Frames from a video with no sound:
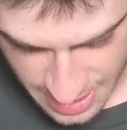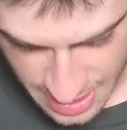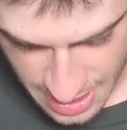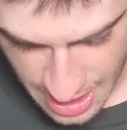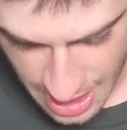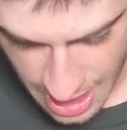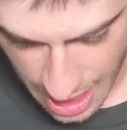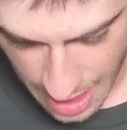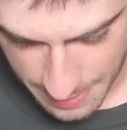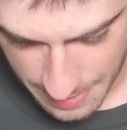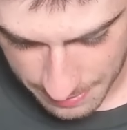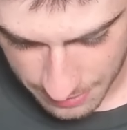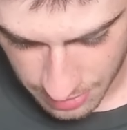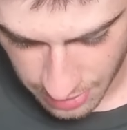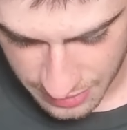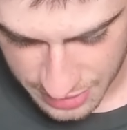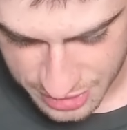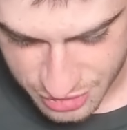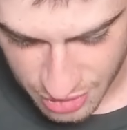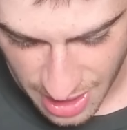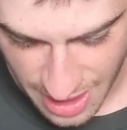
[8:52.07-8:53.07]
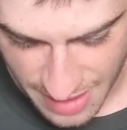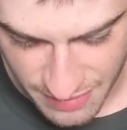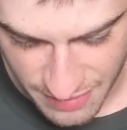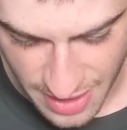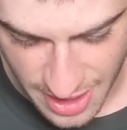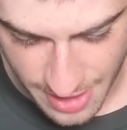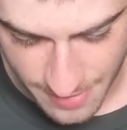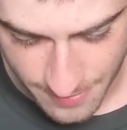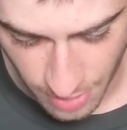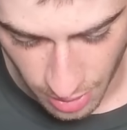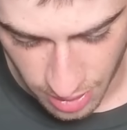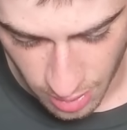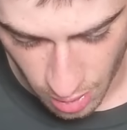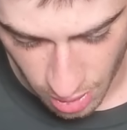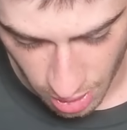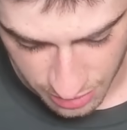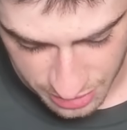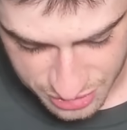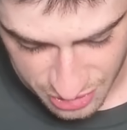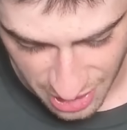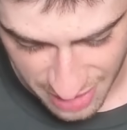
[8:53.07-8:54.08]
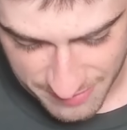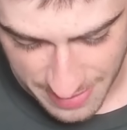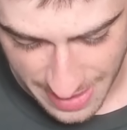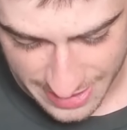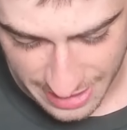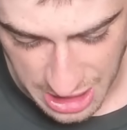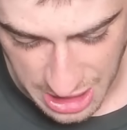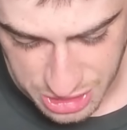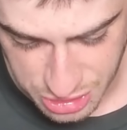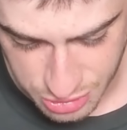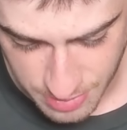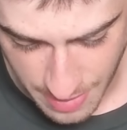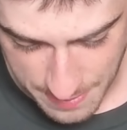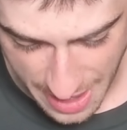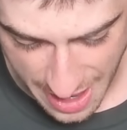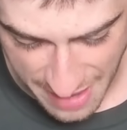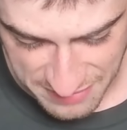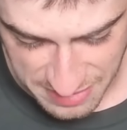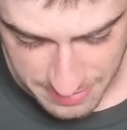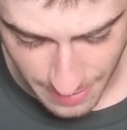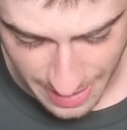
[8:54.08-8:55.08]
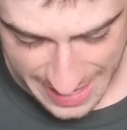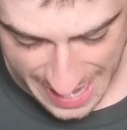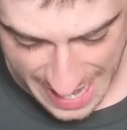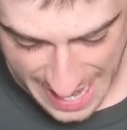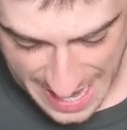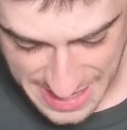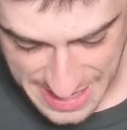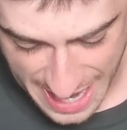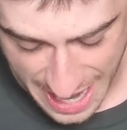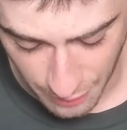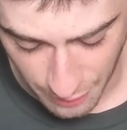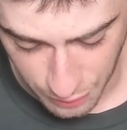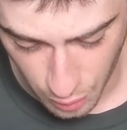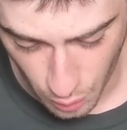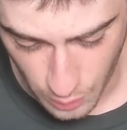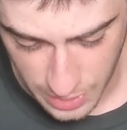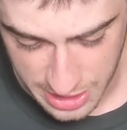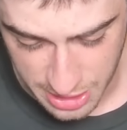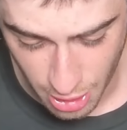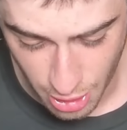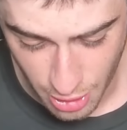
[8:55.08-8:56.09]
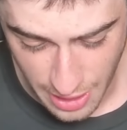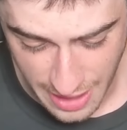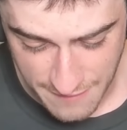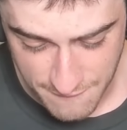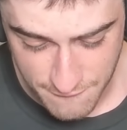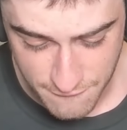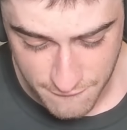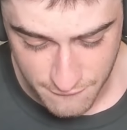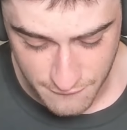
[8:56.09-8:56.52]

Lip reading: I remember on the drive there, on the drive back, I just remember having my head out the window, and